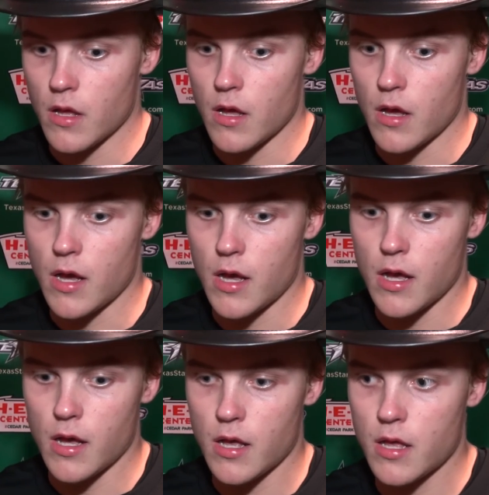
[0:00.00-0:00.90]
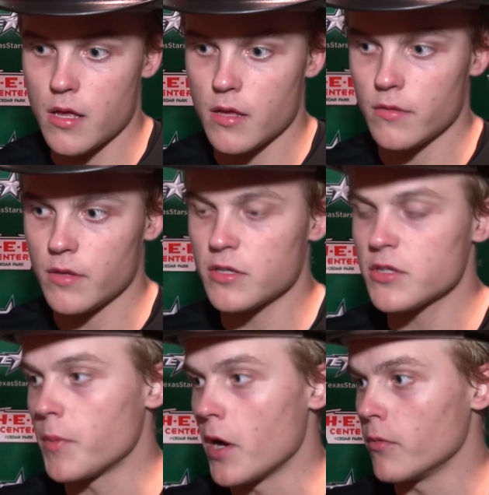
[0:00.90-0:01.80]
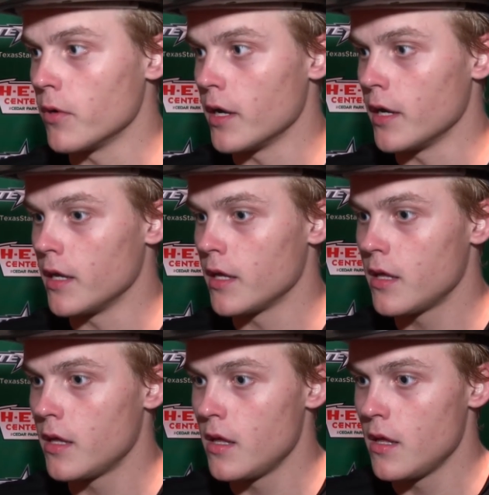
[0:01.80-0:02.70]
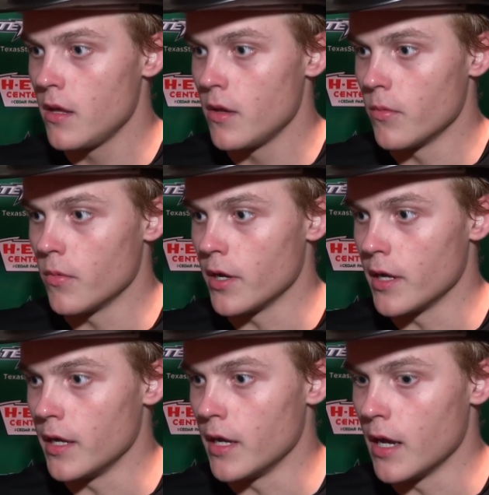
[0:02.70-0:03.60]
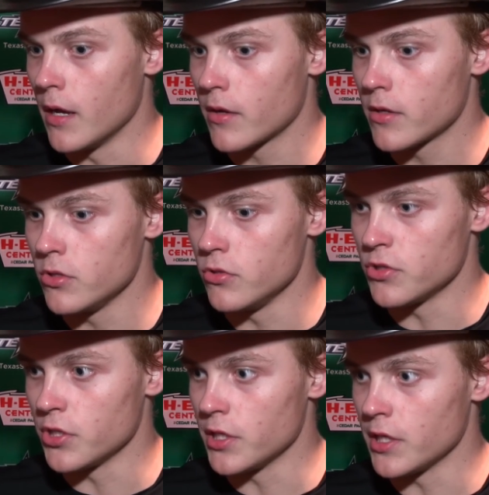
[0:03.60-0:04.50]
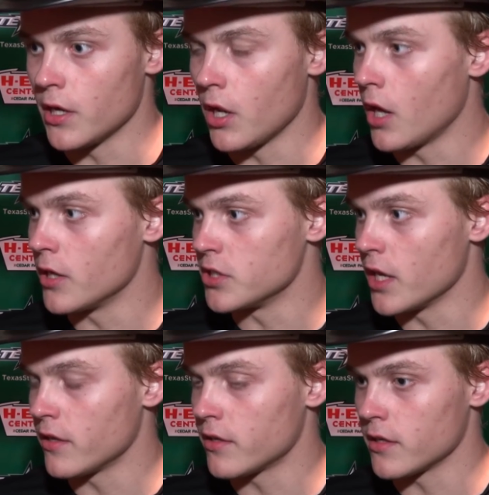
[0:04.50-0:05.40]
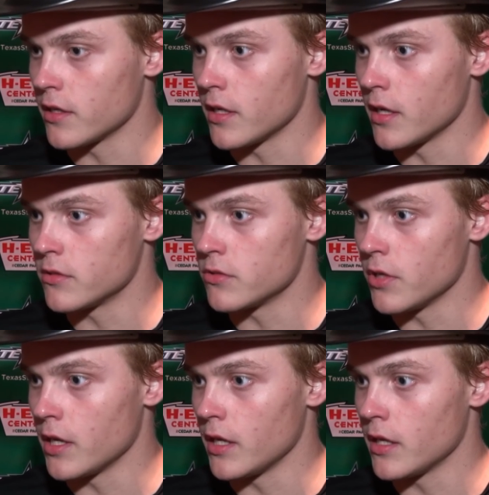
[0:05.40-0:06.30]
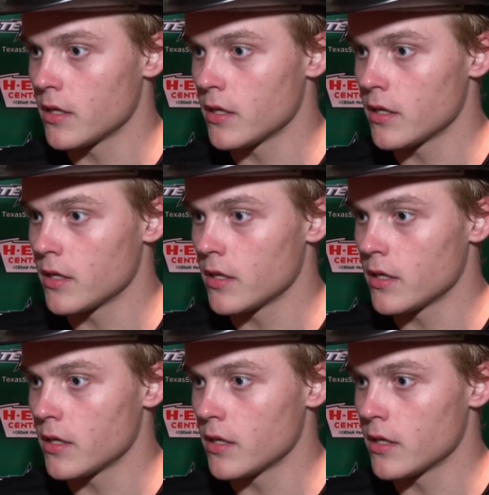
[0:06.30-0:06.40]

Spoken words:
That's a spot what I usually get a lot of chances, and today